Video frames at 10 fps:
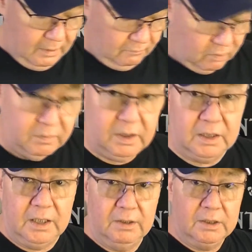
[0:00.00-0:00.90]
from being
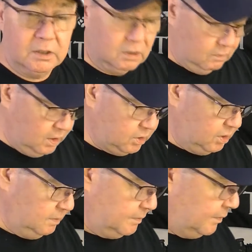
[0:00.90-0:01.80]
carried so much
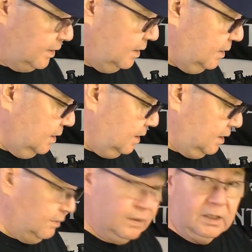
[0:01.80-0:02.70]
and, and
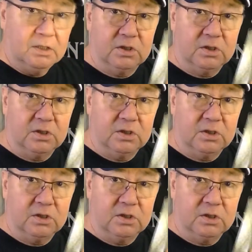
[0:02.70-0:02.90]
everything.